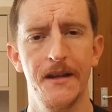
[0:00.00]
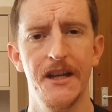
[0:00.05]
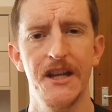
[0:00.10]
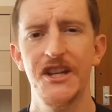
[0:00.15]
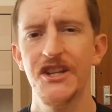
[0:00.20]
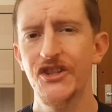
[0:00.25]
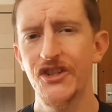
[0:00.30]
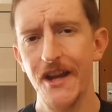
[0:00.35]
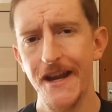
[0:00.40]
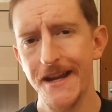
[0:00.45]

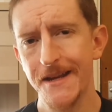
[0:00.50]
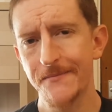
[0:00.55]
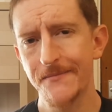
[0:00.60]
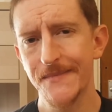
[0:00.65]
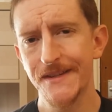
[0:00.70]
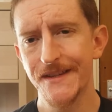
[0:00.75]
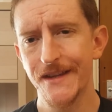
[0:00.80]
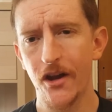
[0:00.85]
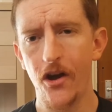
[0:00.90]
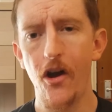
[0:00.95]

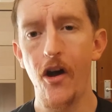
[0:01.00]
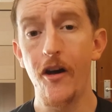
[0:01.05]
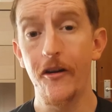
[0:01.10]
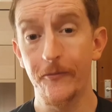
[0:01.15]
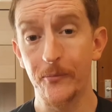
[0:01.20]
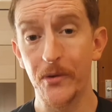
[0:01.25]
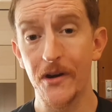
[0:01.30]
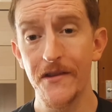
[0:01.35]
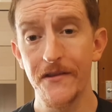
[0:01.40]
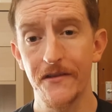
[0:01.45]
James, the
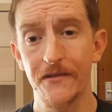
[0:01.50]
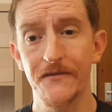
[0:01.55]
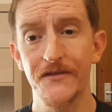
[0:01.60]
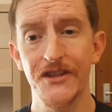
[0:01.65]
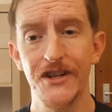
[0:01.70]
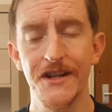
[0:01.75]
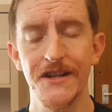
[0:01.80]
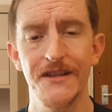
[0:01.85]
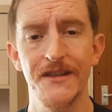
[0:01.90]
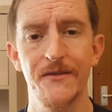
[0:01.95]
half-brother of
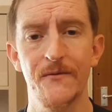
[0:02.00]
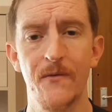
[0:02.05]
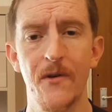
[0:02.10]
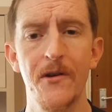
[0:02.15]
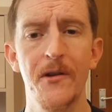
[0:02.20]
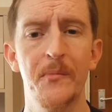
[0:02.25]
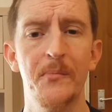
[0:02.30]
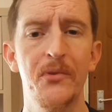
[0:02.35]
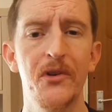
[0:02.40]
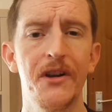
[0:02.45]
Jesus, wrote a
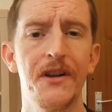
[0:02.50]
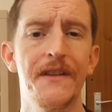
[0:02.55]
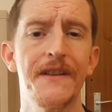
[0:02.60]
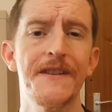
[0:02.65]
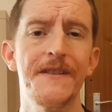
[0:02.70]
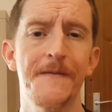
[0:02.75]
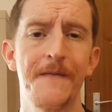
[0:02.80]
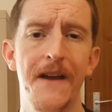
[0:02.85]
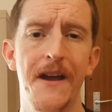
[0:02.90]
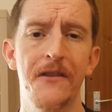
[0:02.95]
book
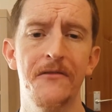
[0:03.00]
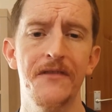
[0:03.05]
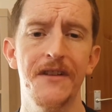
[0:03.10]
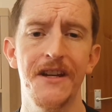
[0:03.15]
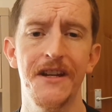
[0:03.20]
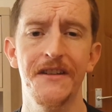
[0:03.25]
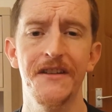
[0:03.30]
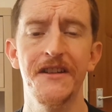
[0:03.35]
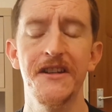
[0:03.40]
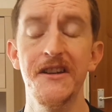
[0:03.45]
that's found
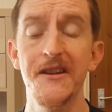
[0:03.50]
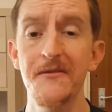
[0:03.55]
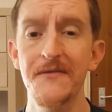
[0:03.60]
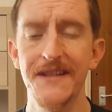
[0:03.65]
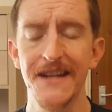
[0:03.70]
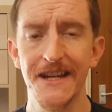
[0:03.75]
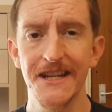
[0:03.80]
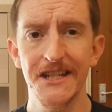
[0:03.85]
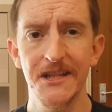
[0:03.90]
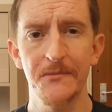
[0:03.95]
in the New
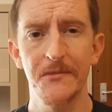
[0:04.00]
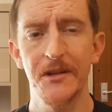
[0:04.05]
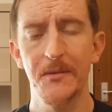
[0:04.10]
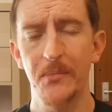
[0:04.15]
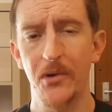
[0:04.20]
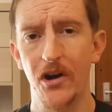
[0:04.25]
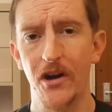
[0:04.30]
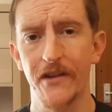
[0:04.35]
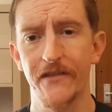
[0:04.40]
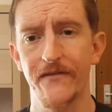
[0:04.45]
Testament
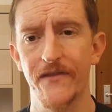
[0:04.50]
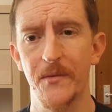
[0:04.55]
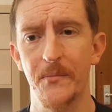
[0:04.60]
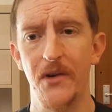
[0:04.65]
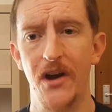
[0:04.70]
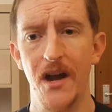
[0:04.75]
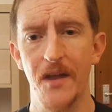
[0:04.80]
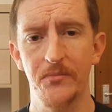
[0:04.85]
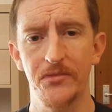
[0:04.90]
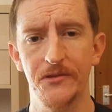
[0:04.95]
part of the
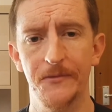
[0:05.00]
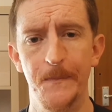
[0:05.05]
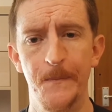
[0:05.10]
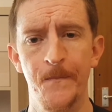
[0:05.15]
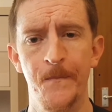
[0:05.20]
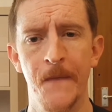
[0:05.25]
Bible.